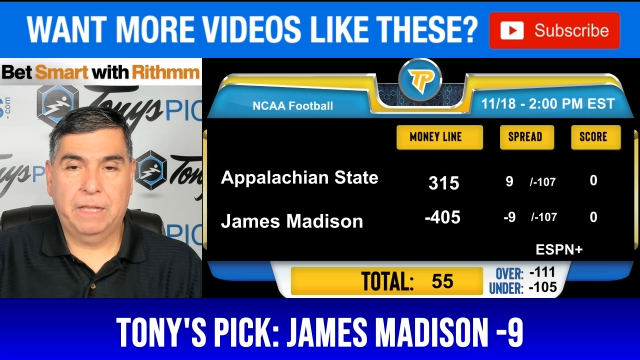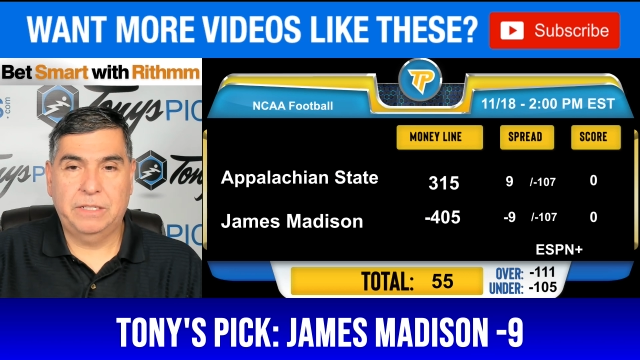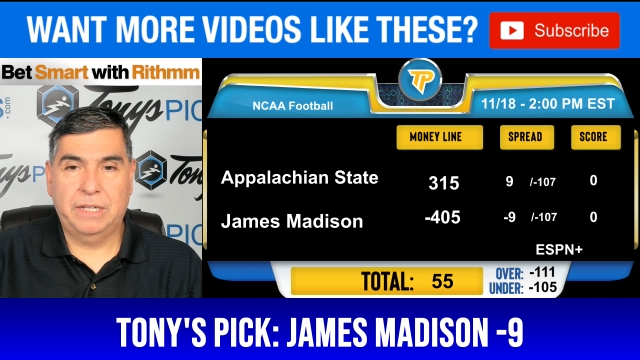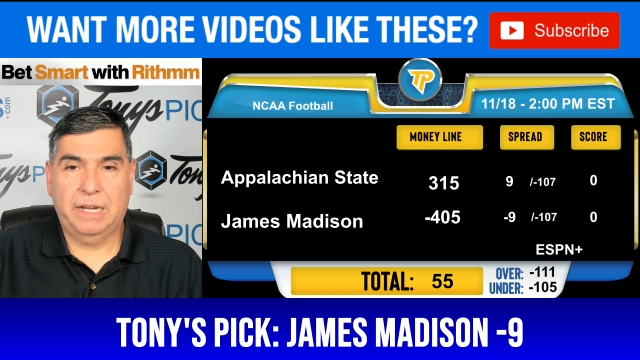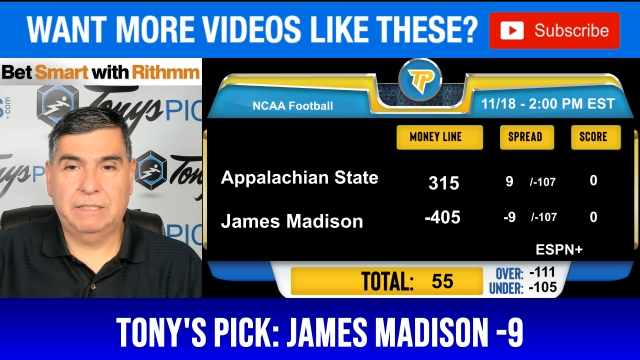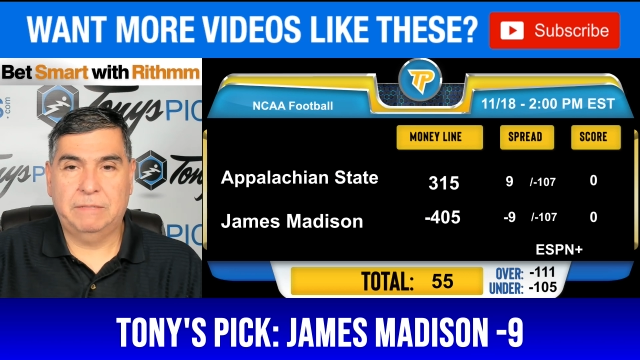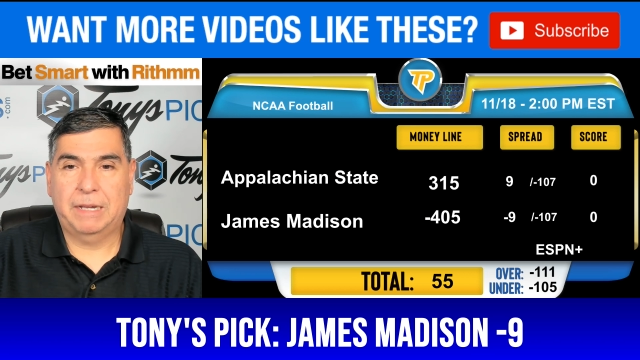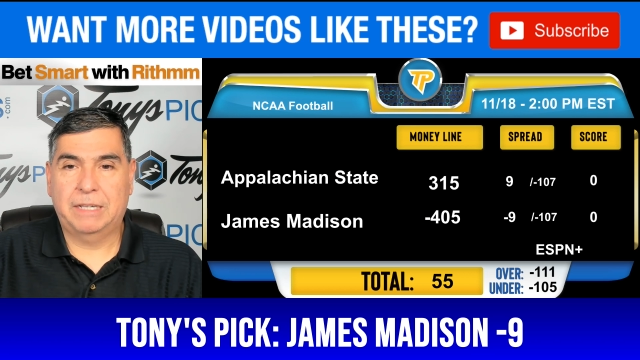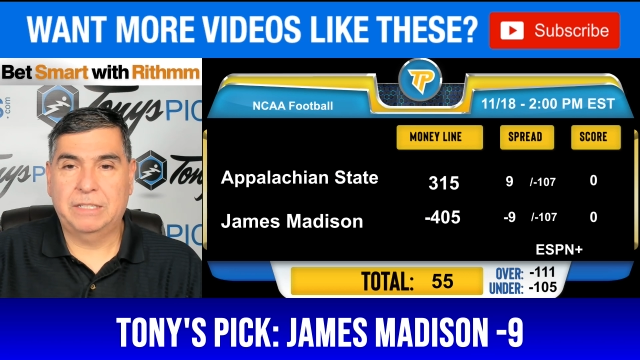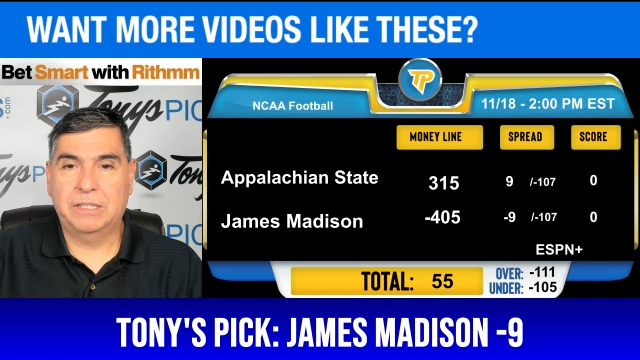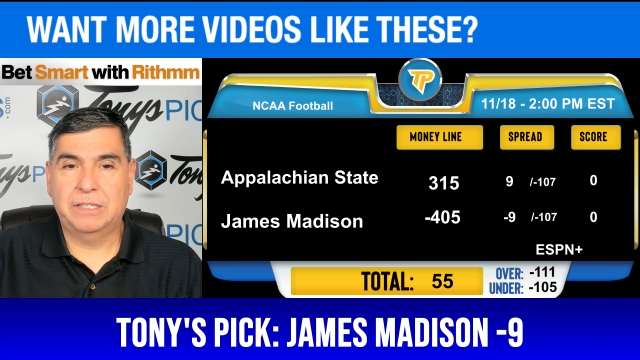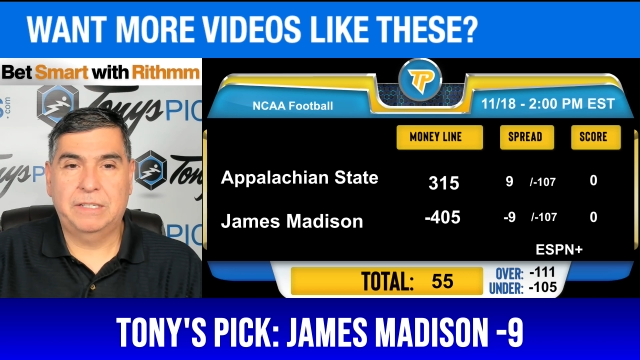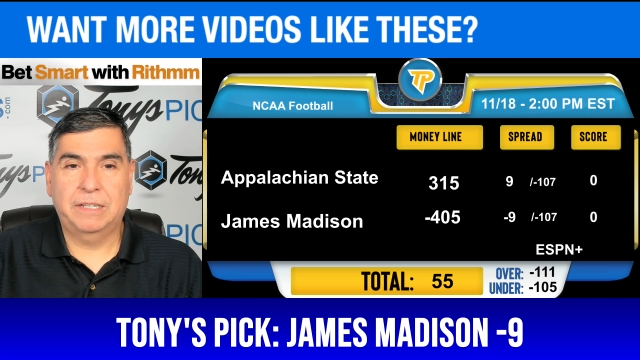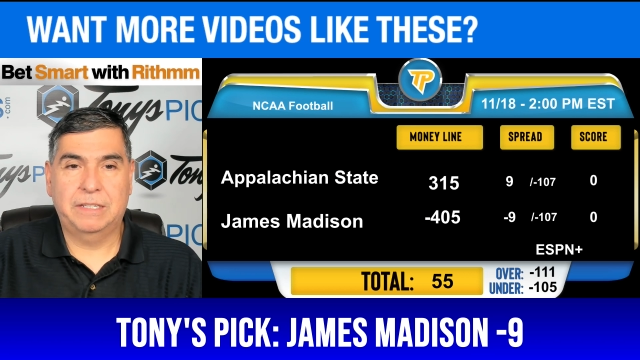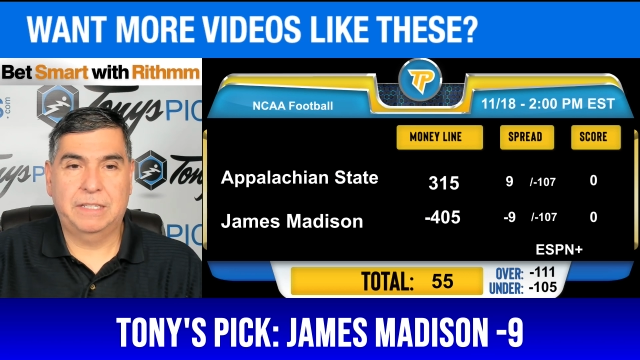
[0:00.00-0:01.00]
James
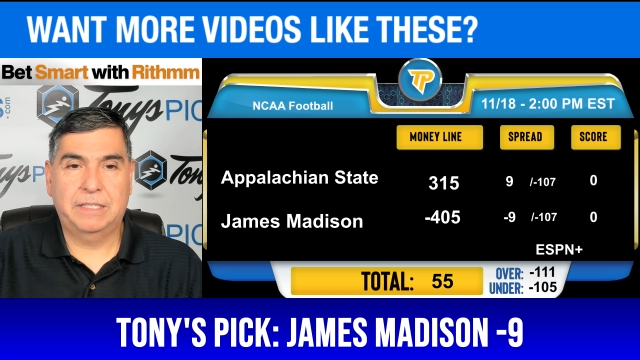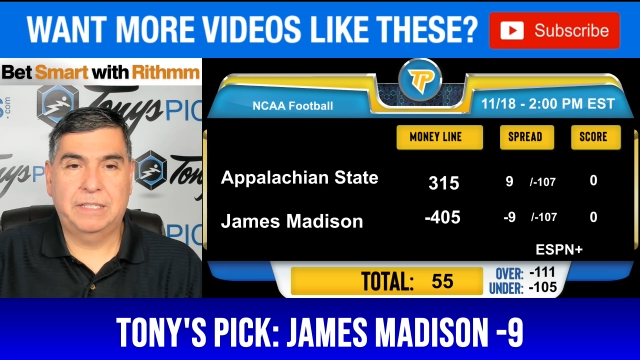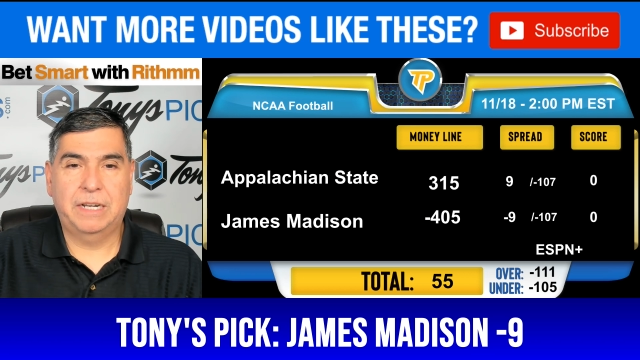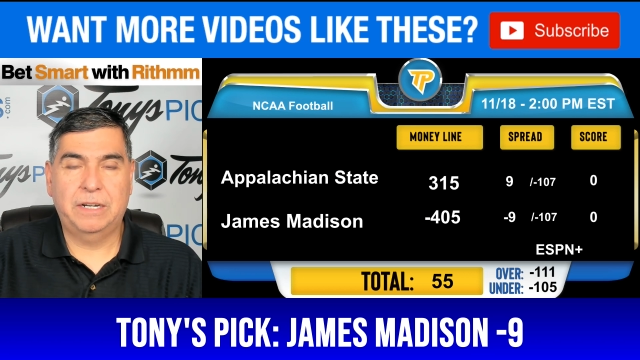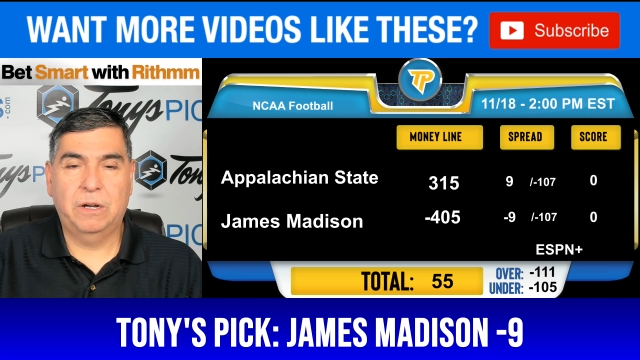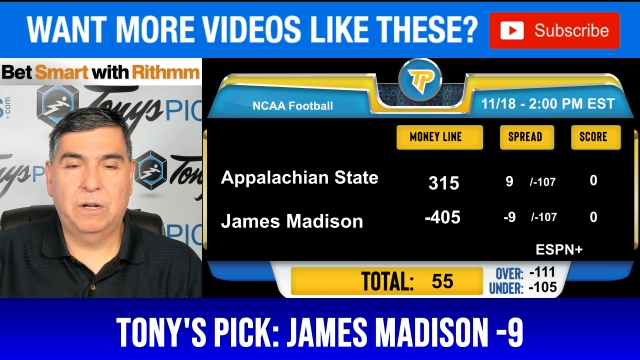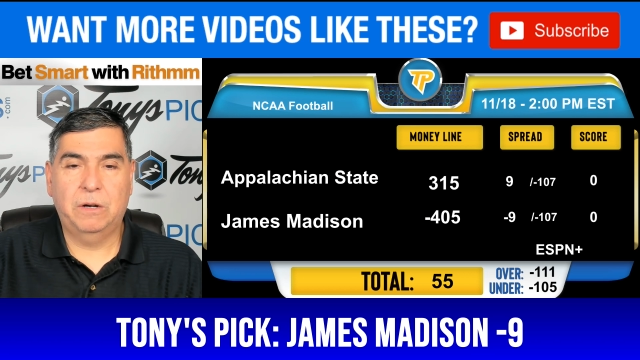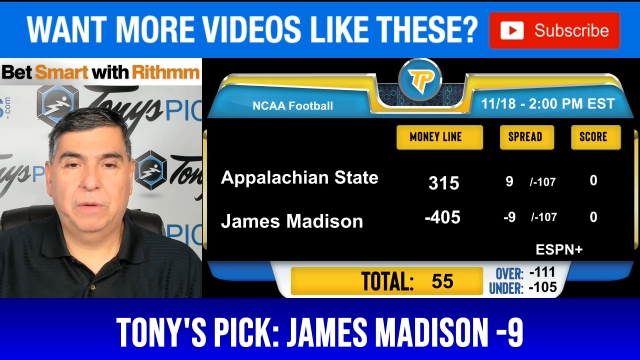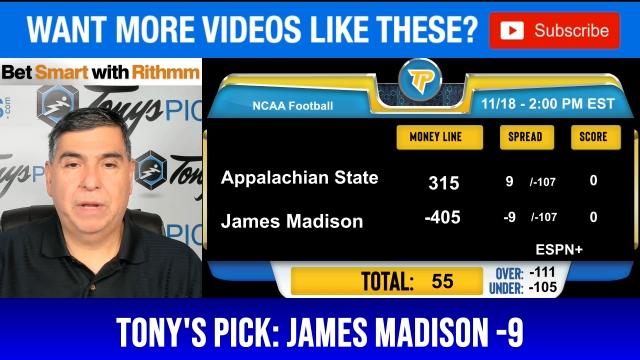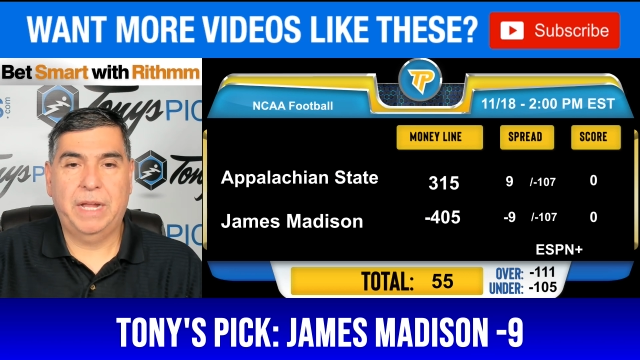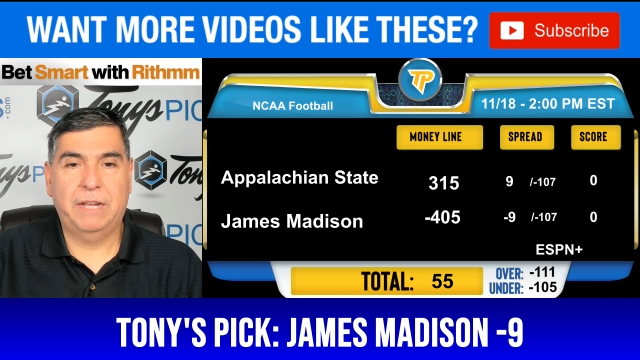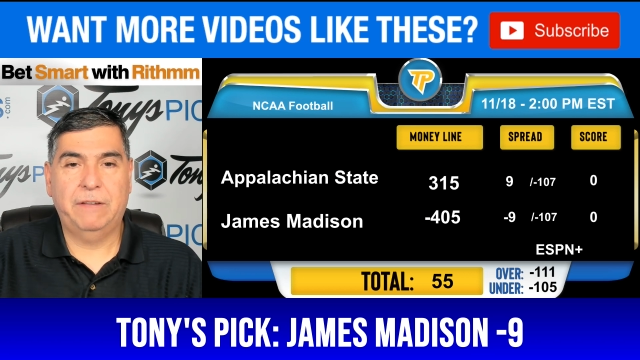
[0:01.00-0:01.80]
Madison sits at 10-0,